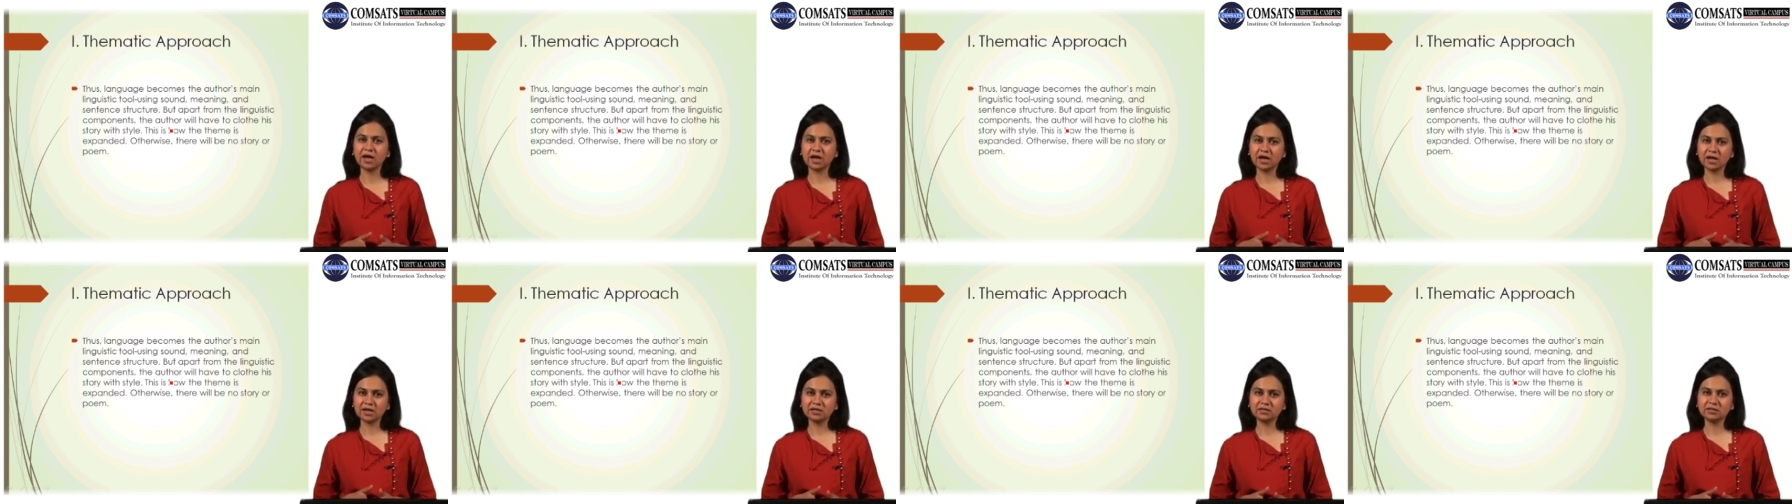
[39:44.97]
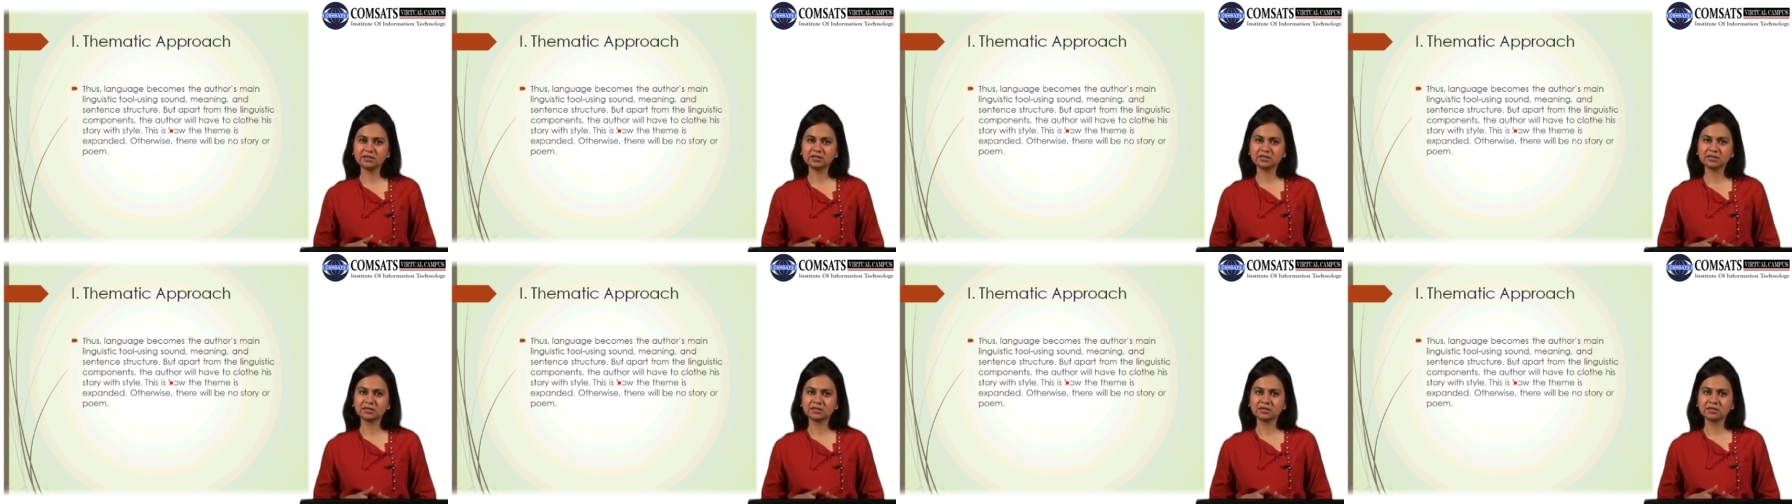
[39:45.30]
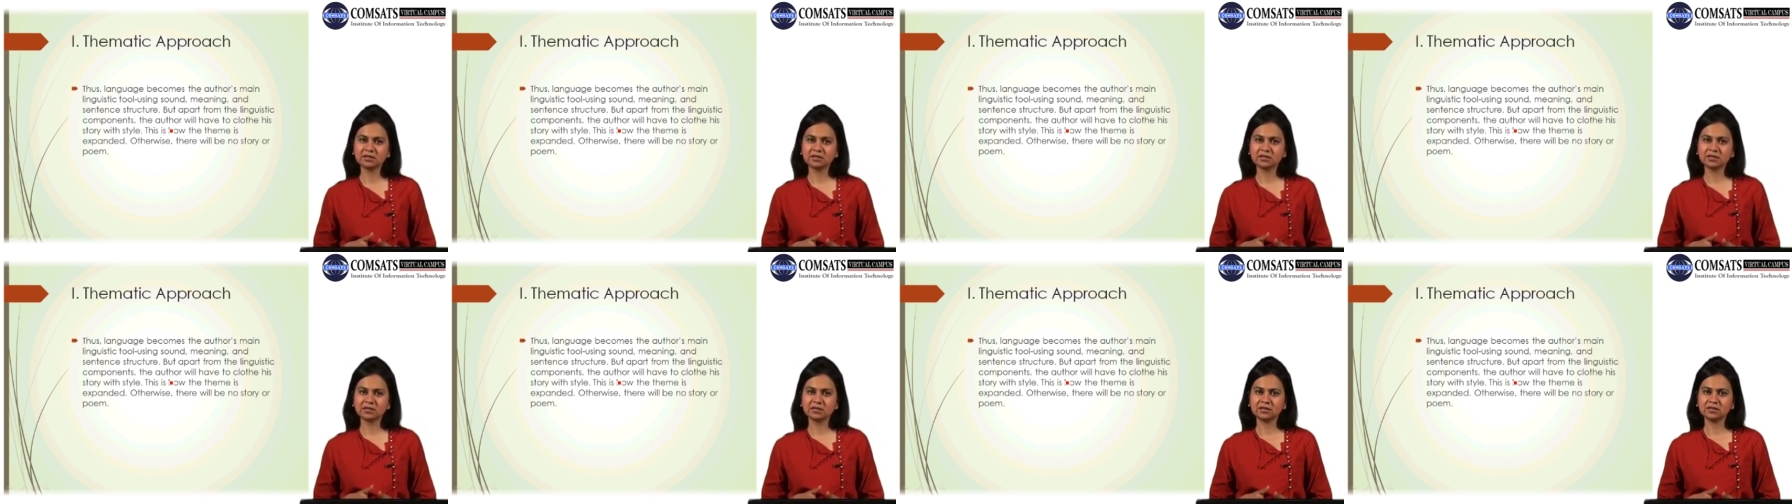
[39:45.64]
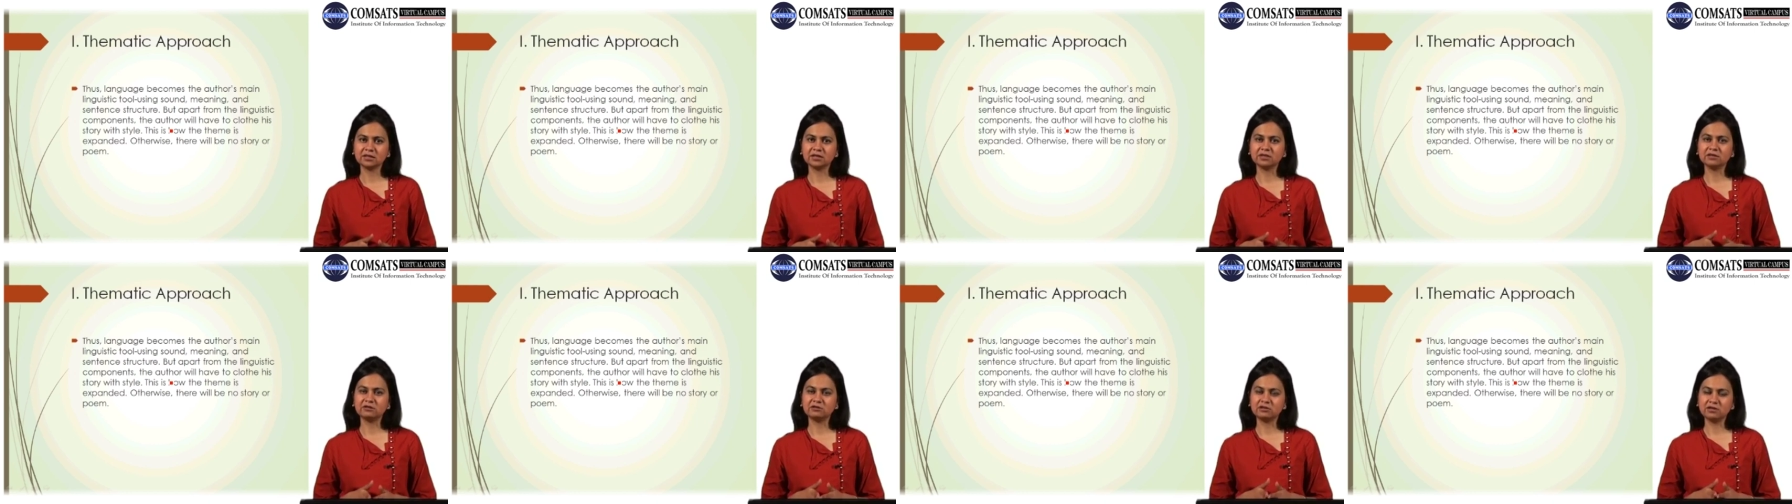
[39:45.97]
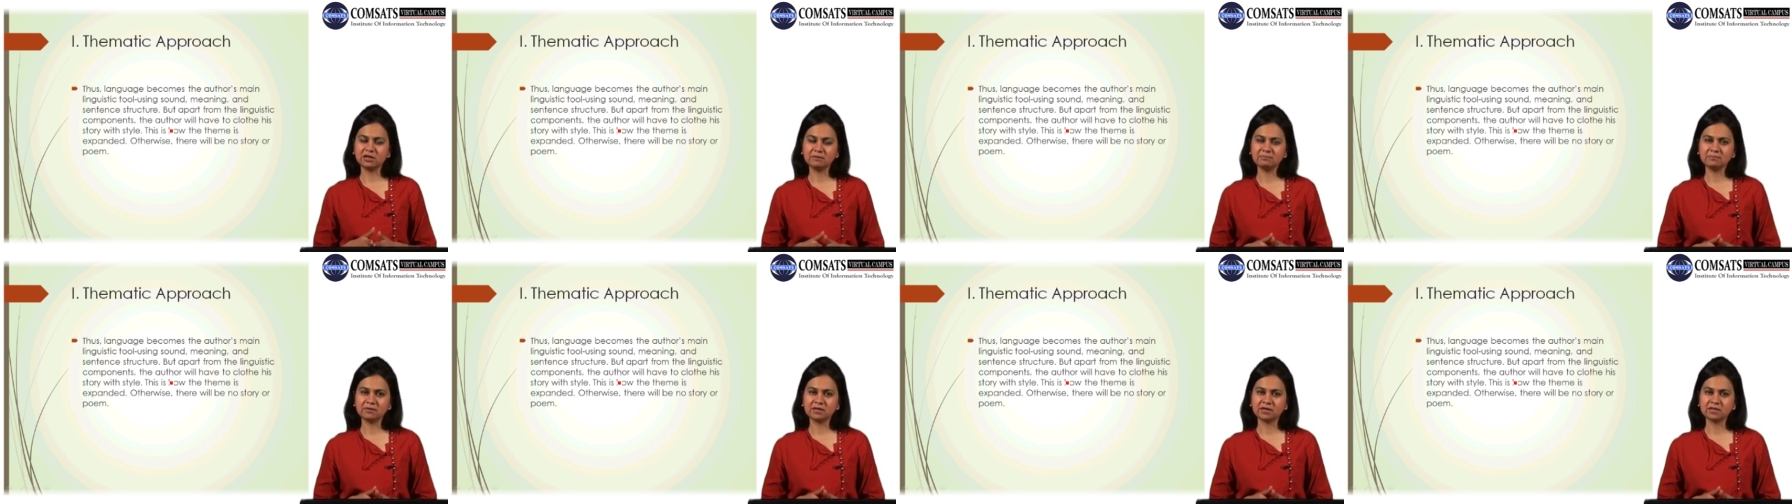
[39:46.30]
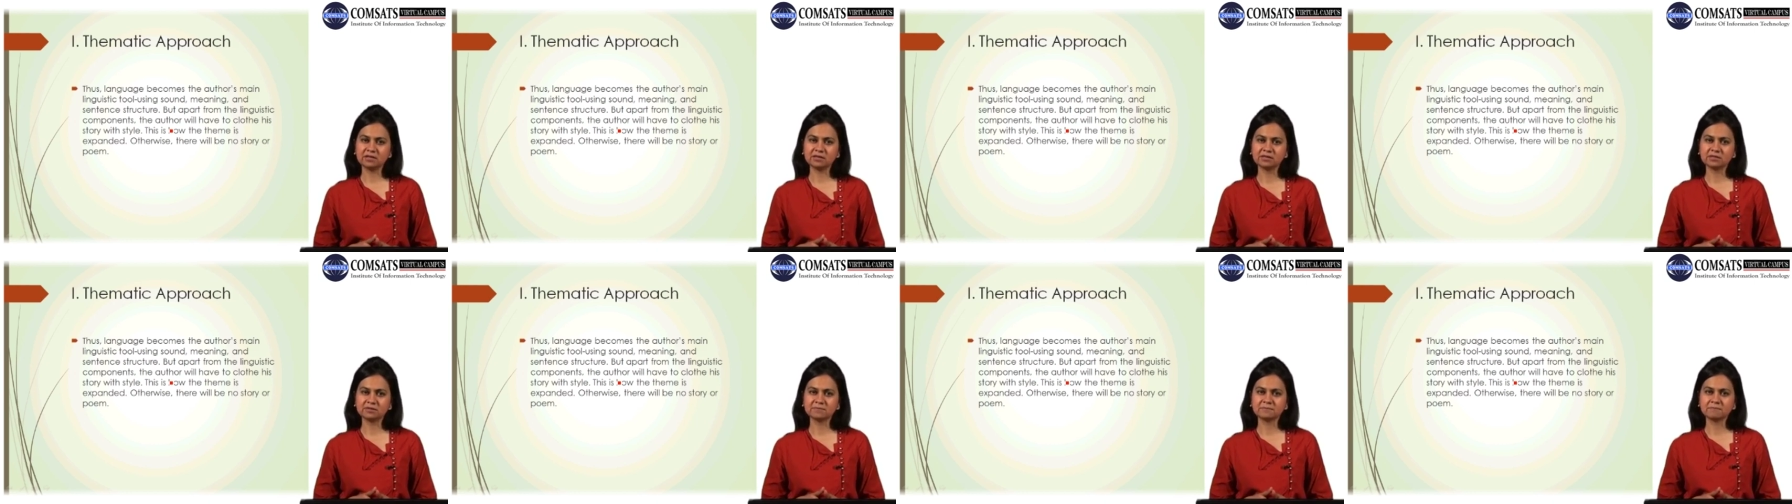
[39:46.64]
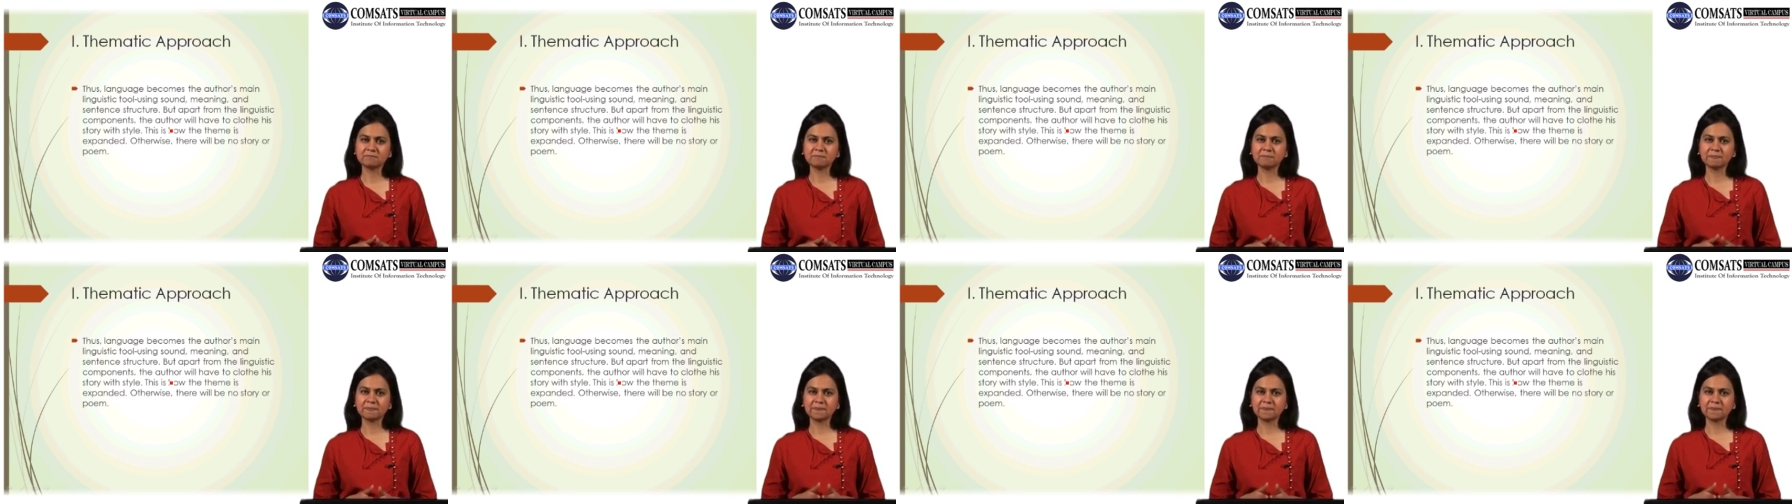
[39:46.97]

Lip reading: and the theme is